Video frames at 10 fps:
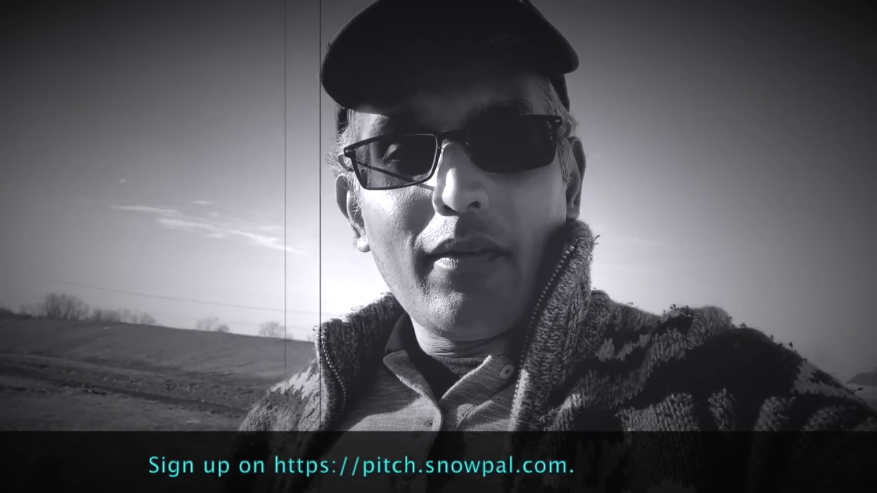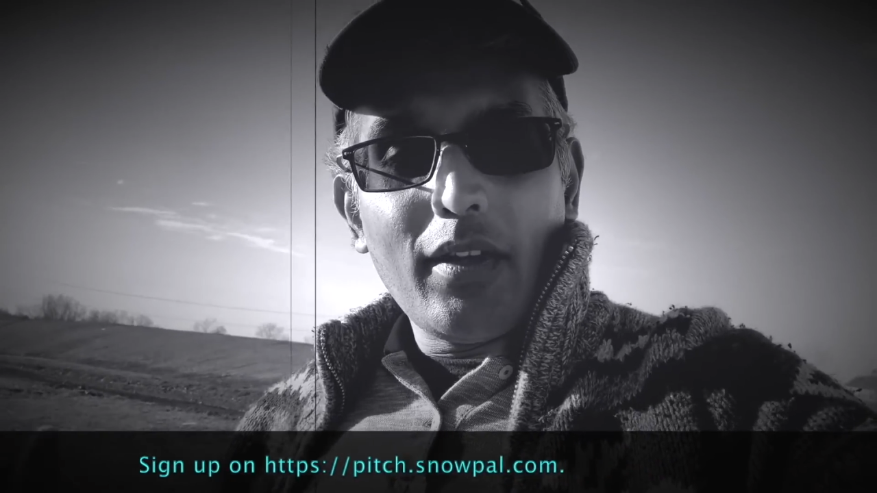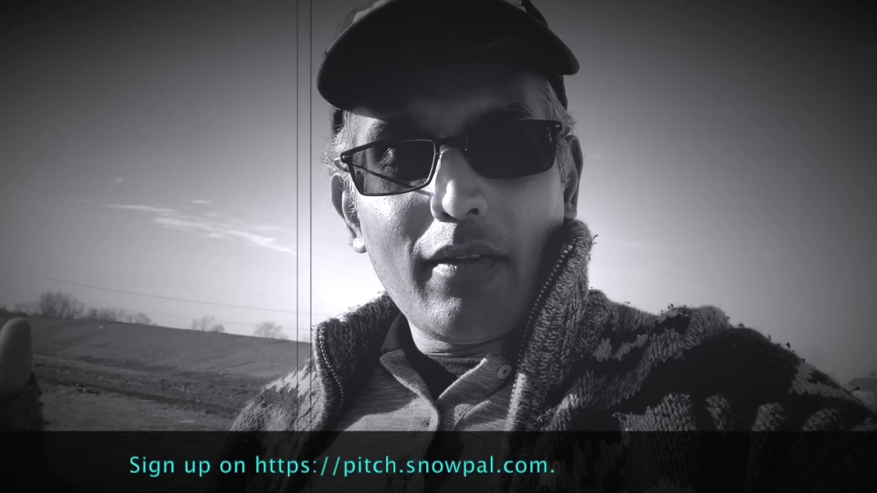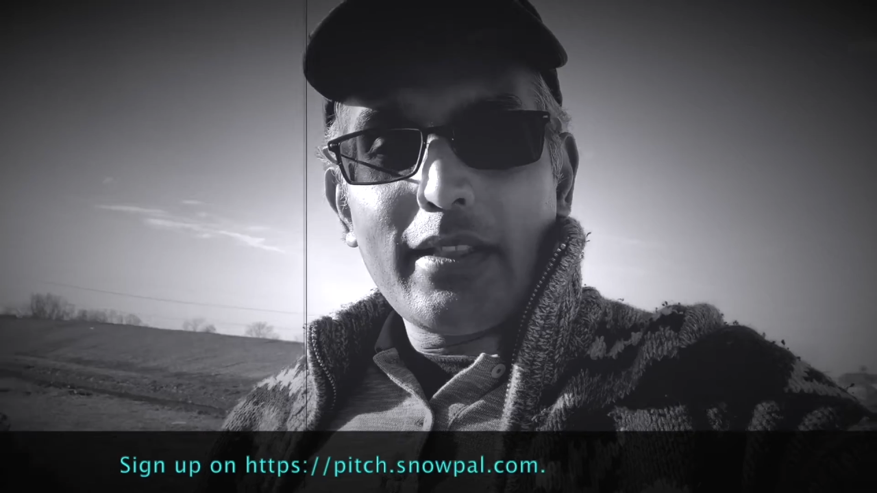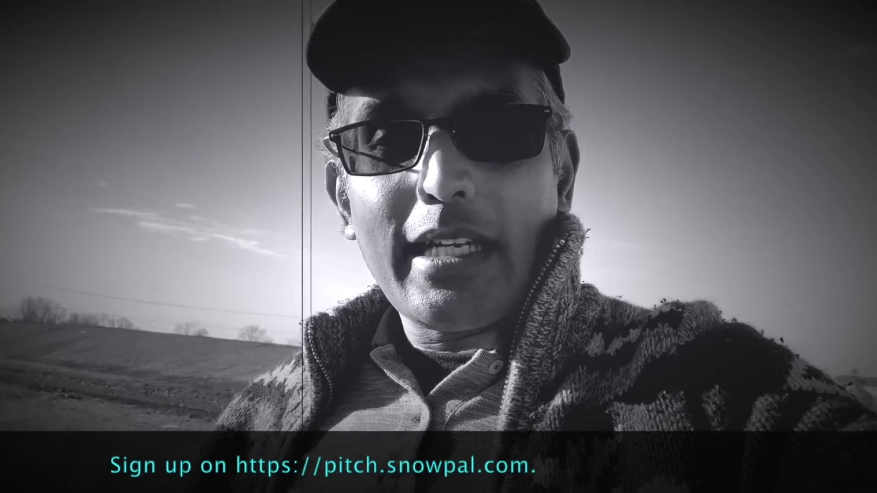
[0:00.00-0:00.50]
we
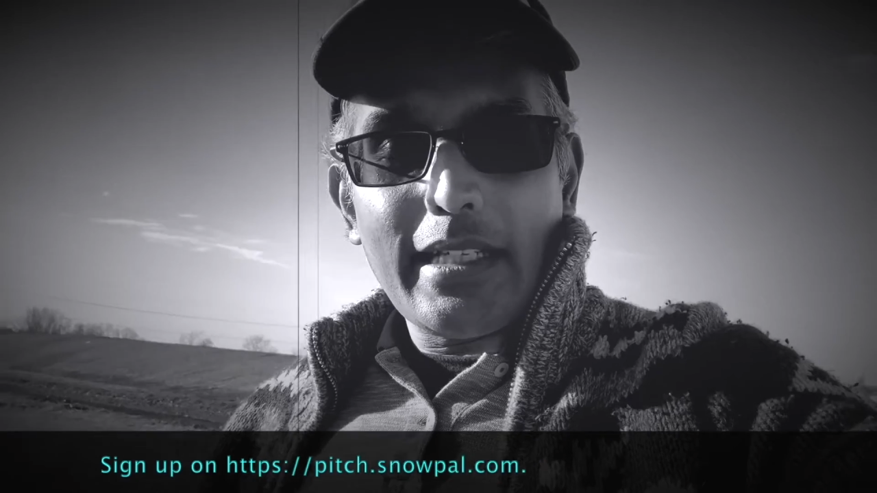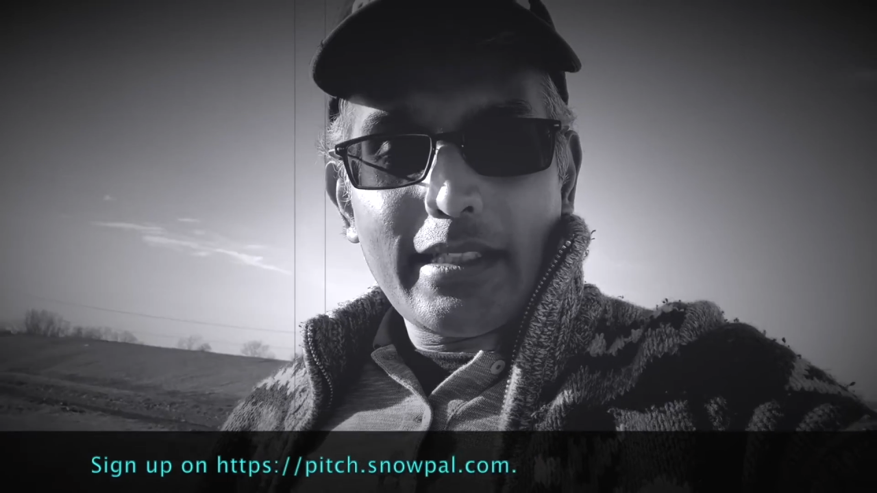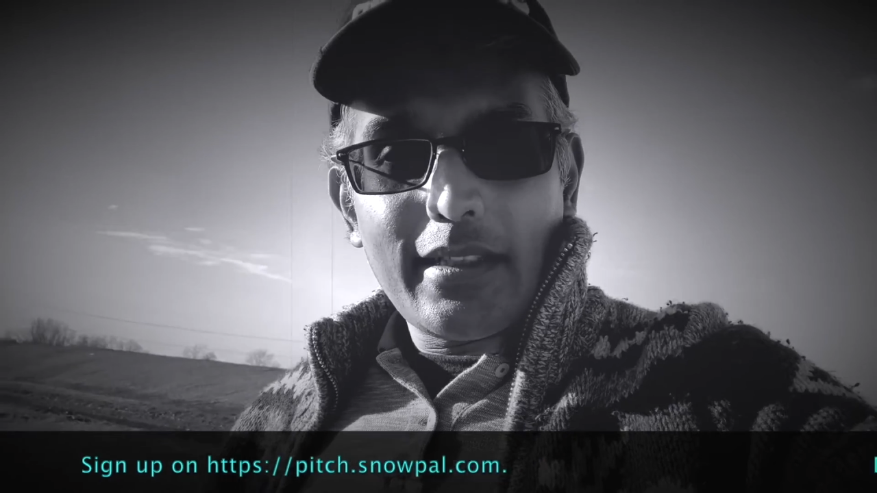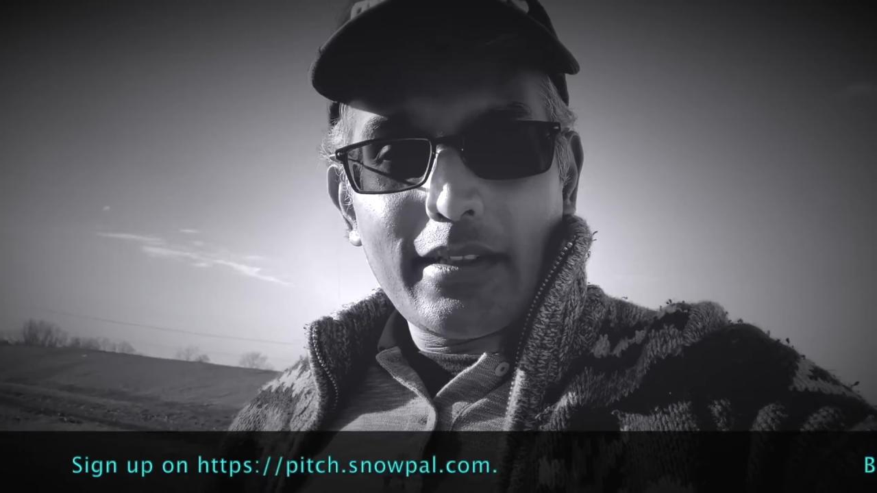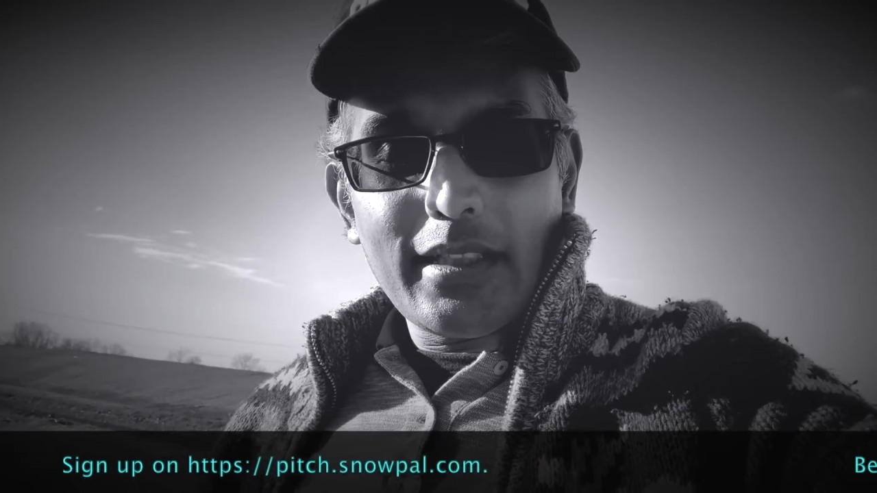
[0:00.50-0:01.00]
always
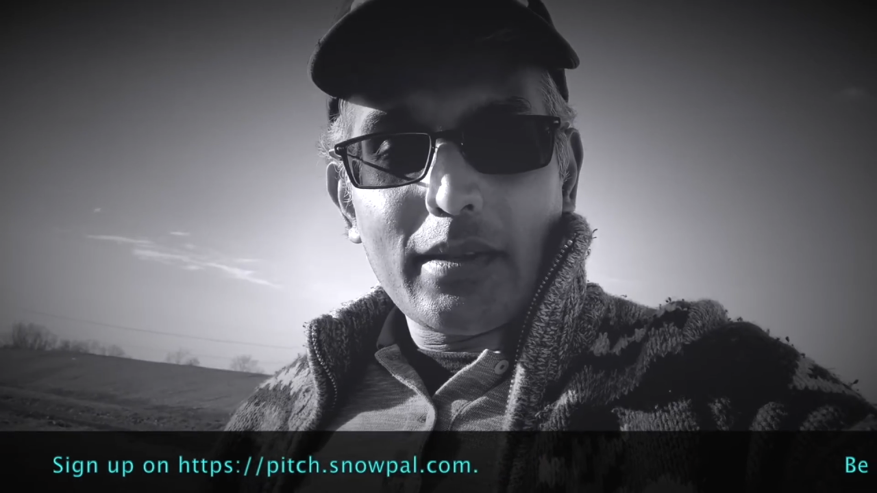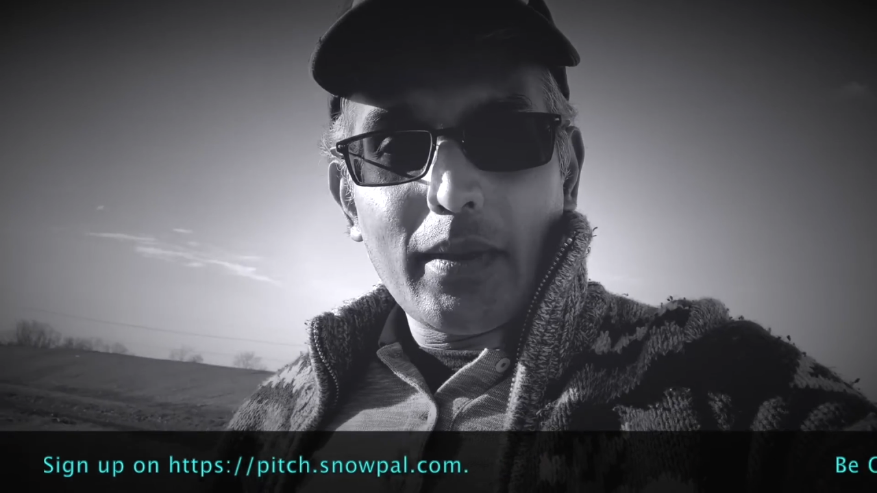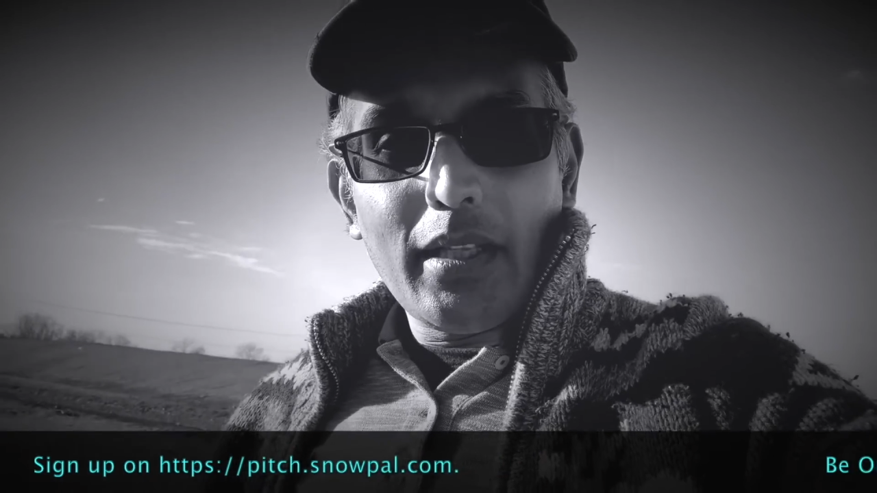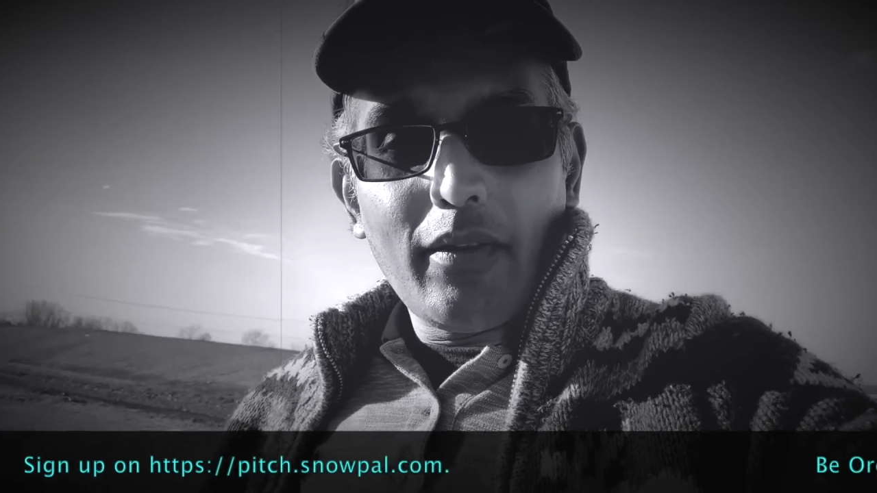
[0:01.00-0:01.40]
ask ourselves whether